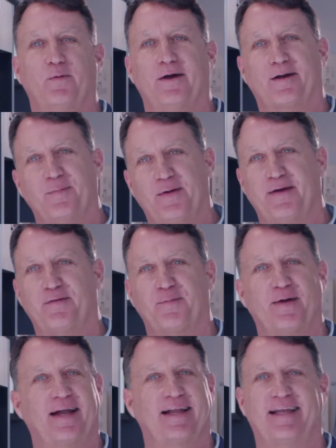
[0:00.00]
welcome
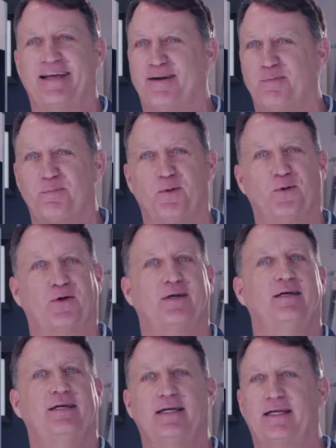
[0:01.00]
everybody to get on
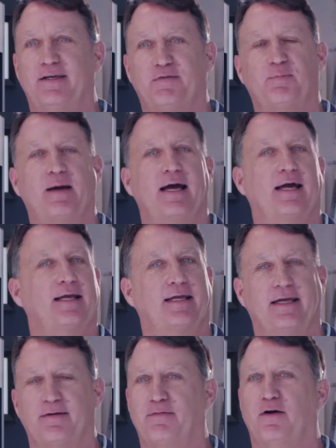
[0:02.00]
board, give back,
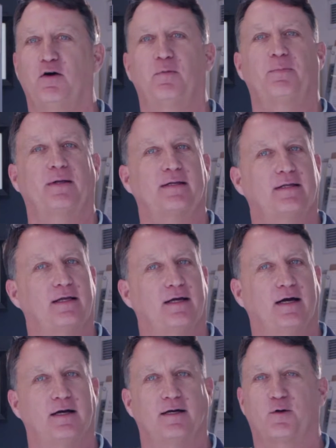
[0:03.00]
give hope, and
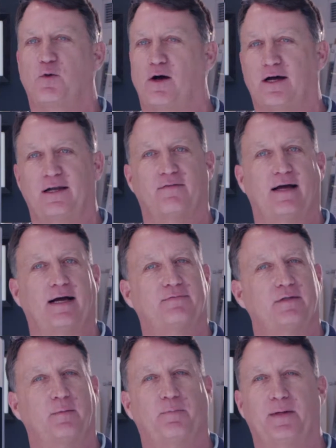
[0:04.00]
quality of
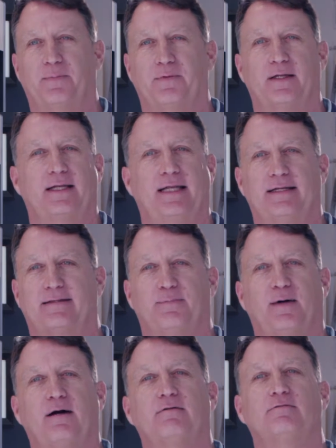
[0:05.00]
life to the people that need it
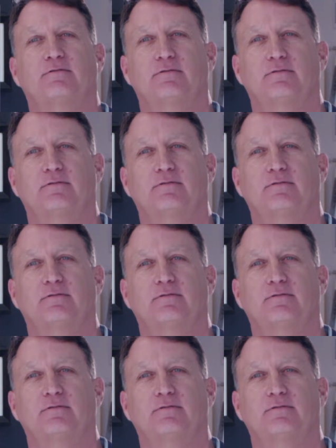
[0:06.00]
the most.